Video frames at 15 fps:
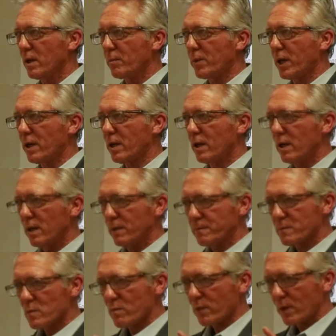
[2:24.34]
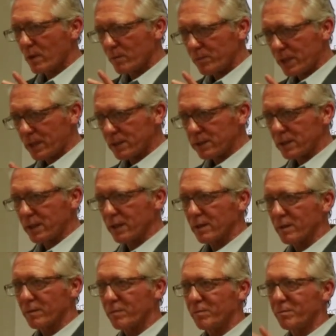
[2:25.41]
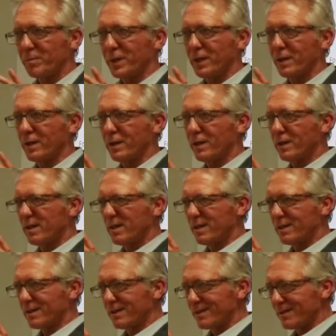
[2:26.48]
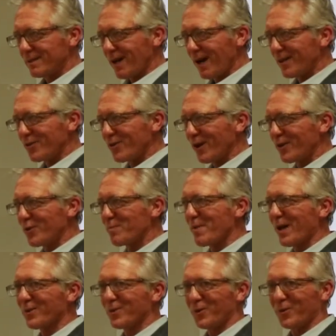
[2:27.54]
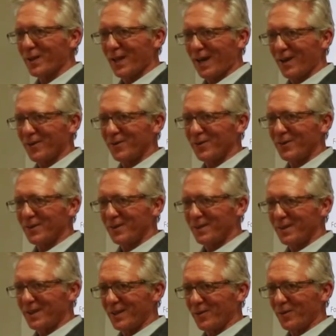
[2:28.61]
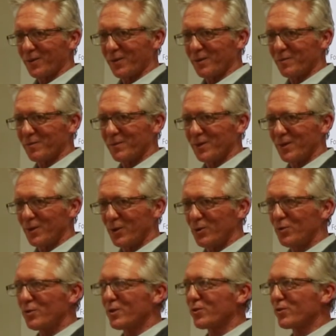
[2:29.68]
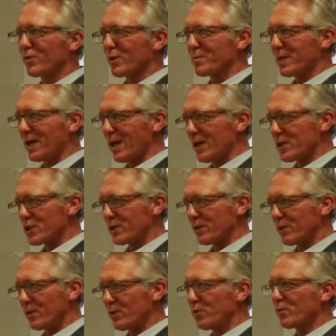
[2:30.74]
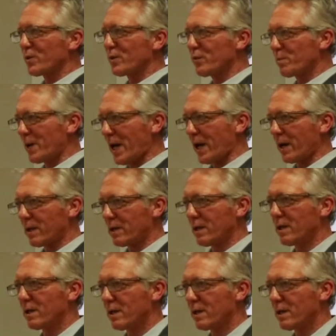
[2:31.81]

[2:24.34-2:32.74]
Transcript: But be clear, be non-judgmental with how you deal with them. Use discrimination, use respect,